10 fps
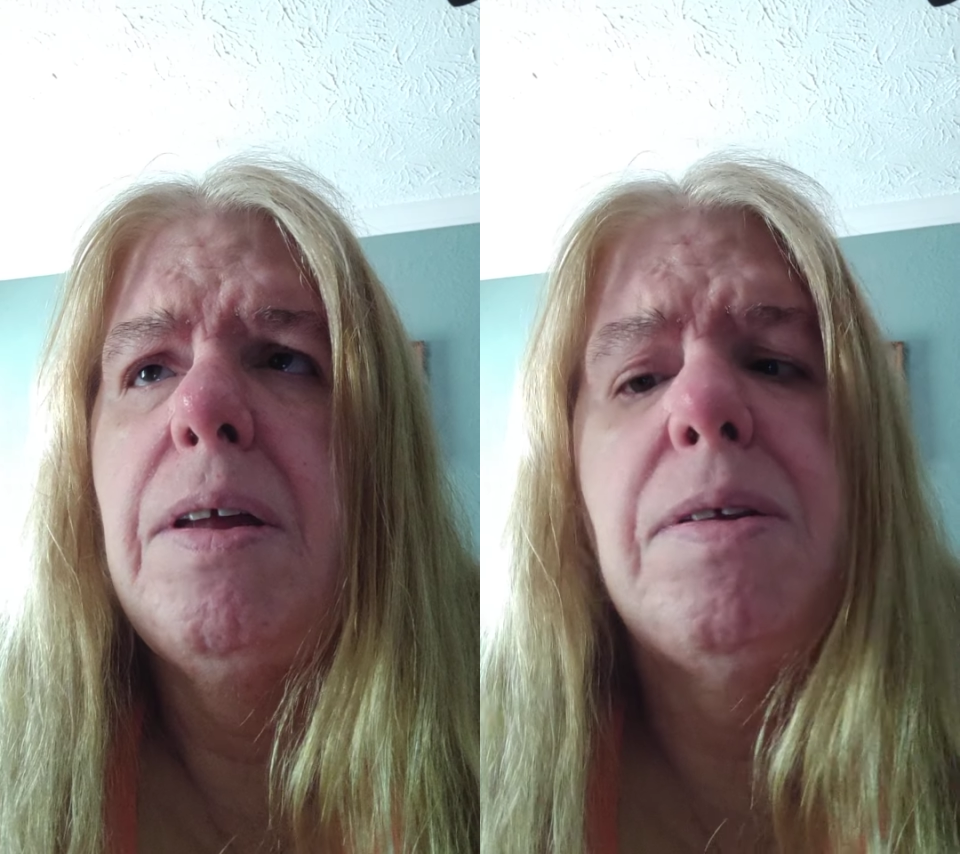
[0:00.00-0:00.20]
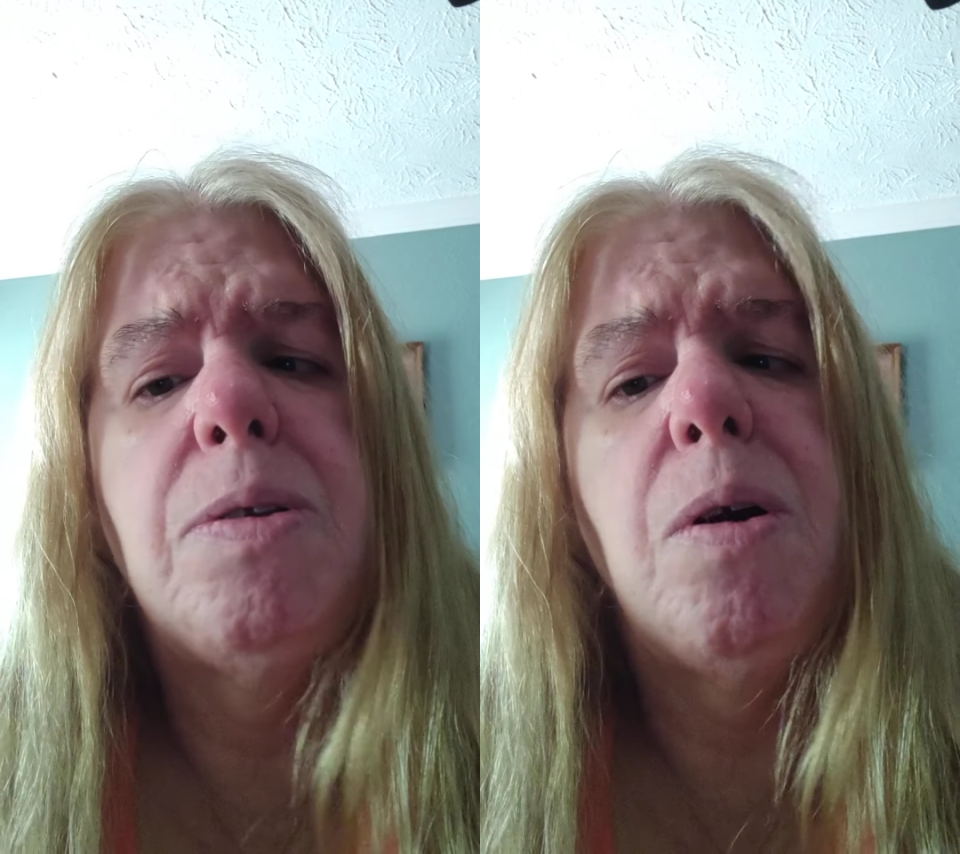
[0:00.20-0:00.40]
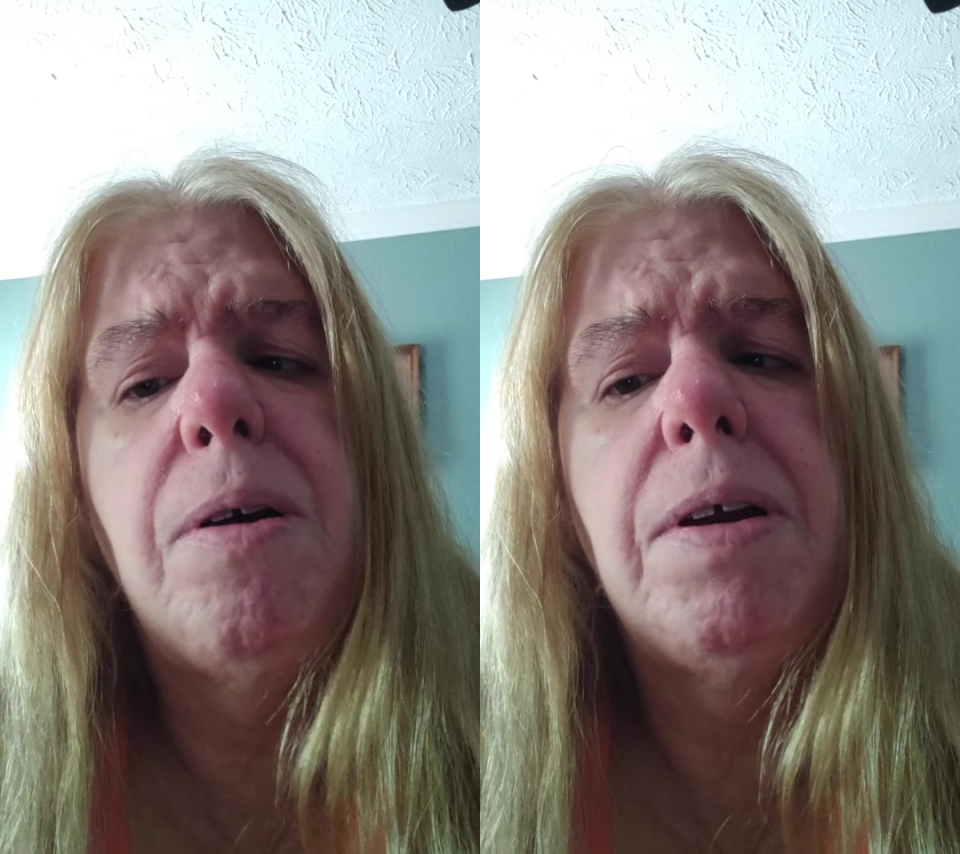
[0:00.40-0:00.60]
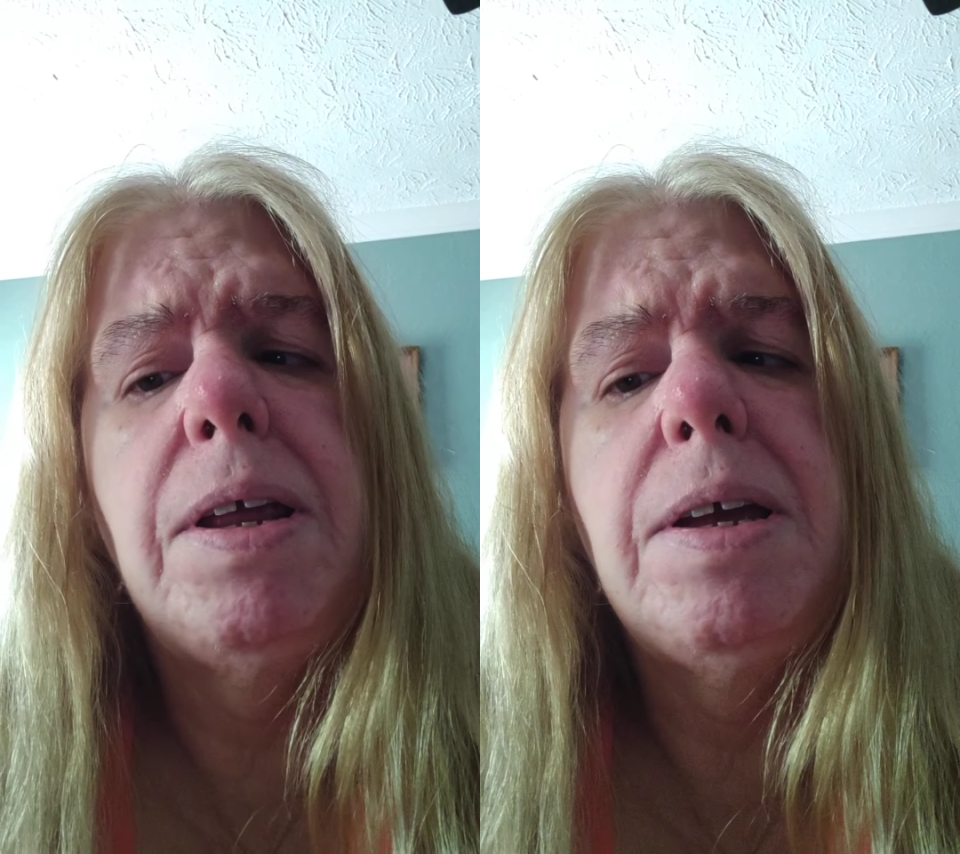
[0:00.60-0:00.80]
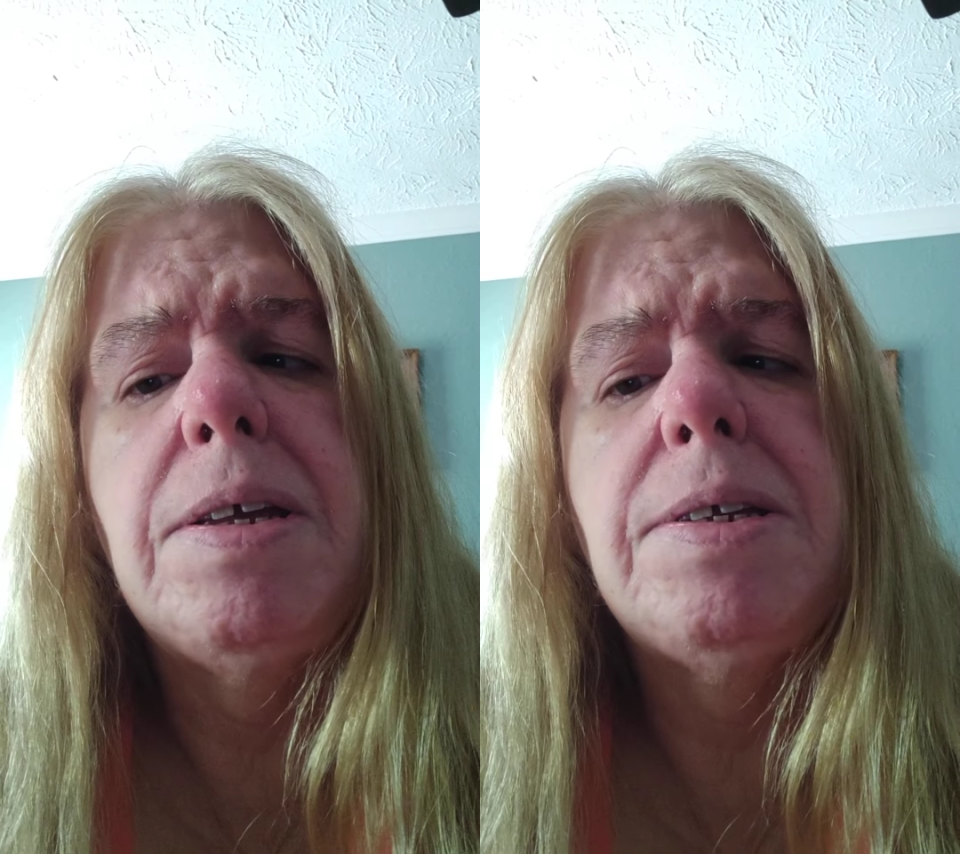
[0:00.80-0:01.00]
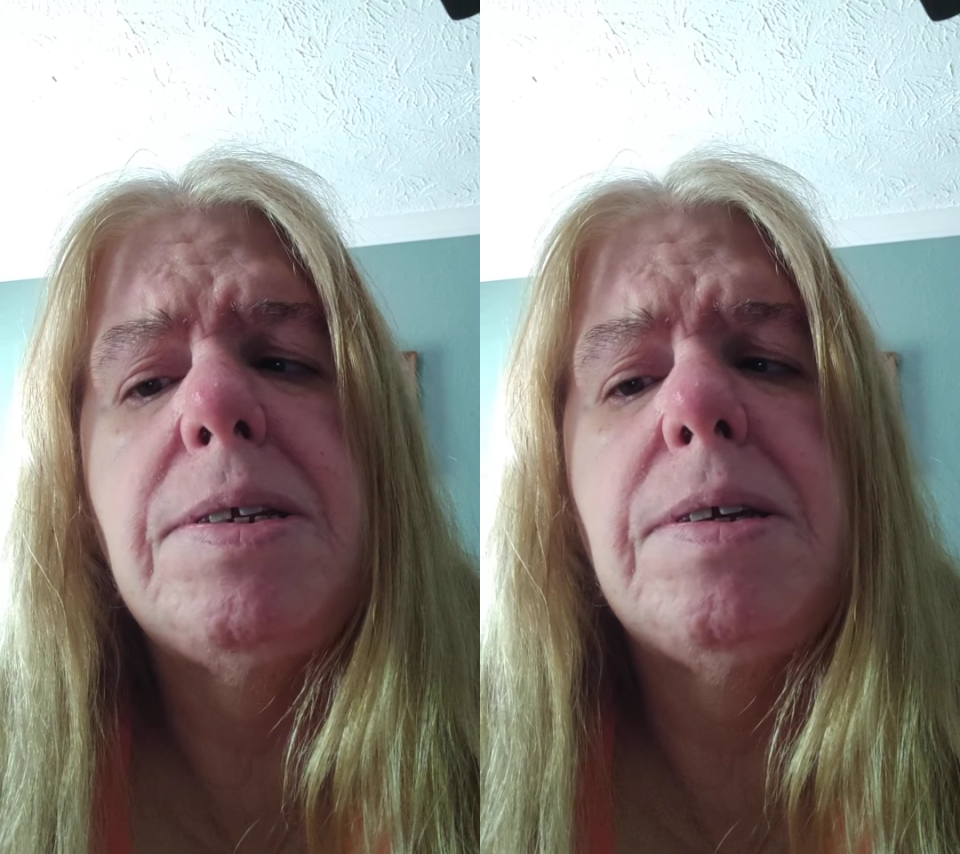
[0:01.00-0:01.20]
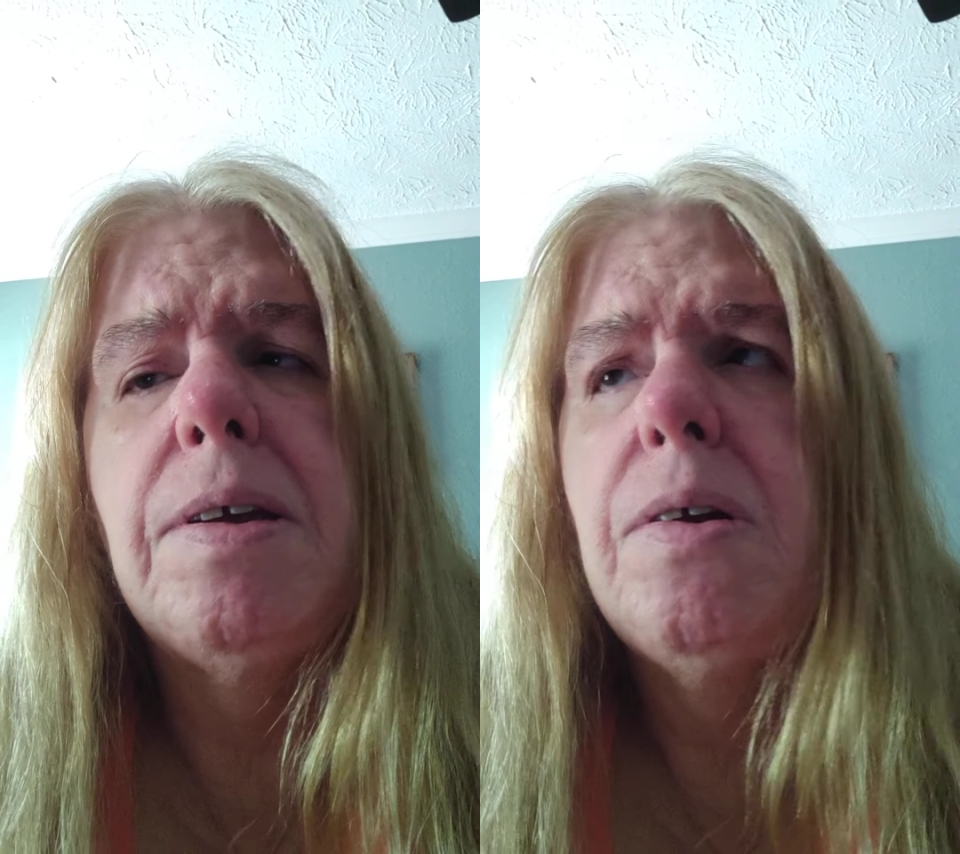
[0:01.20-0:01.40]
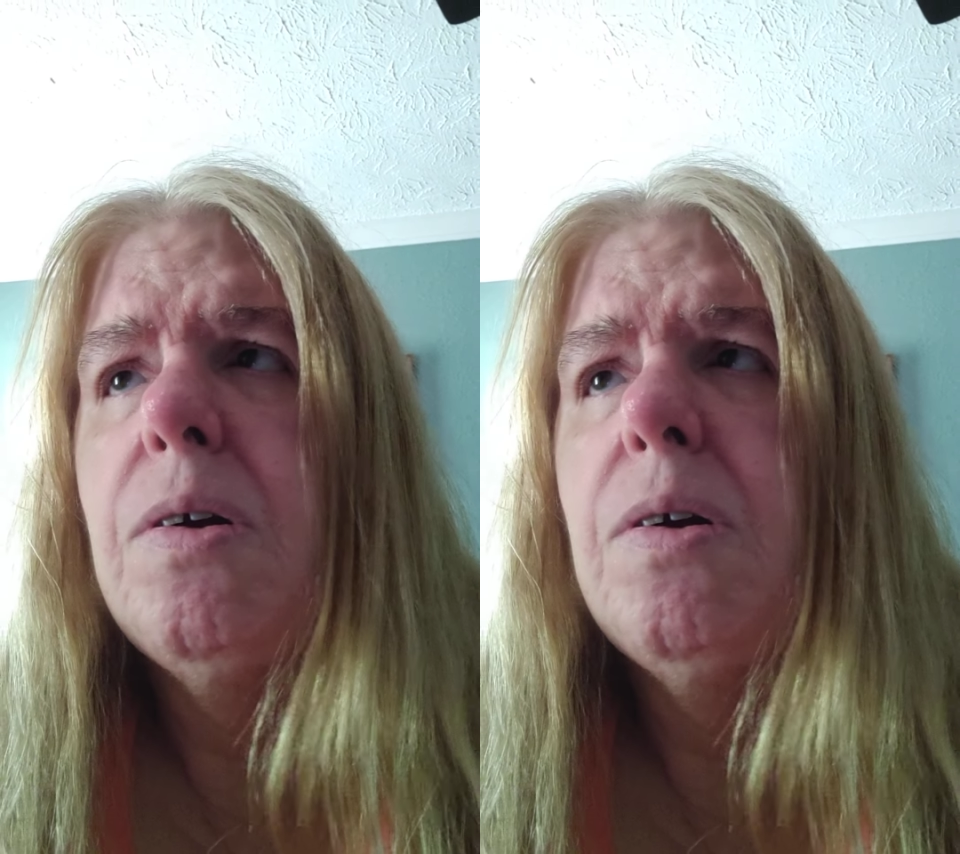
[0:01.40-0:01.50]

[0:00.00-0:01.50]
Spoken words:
the authorities.